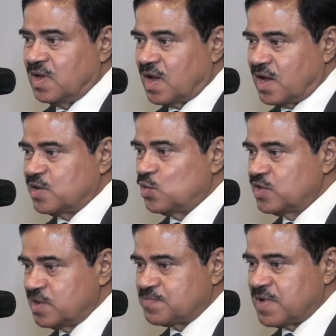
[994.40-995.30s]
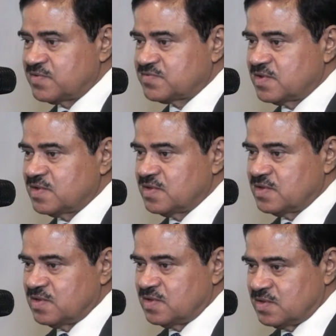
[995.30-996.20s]
and we replace
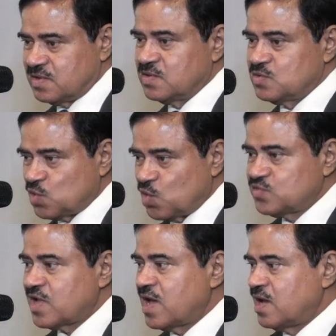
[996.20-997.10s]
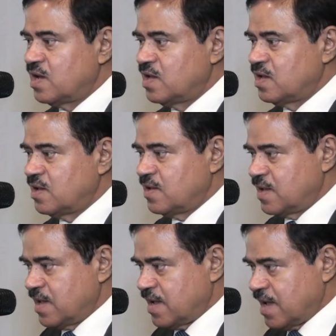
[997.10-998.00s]
those
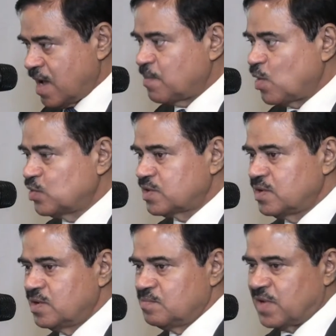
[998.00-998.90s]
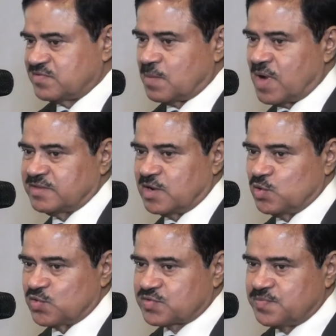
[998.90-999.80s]
amount by some other
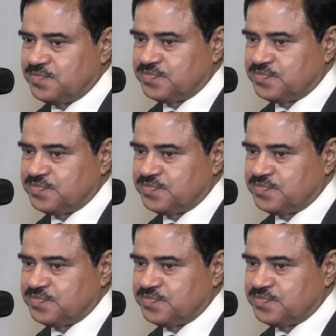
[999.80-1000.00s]
notes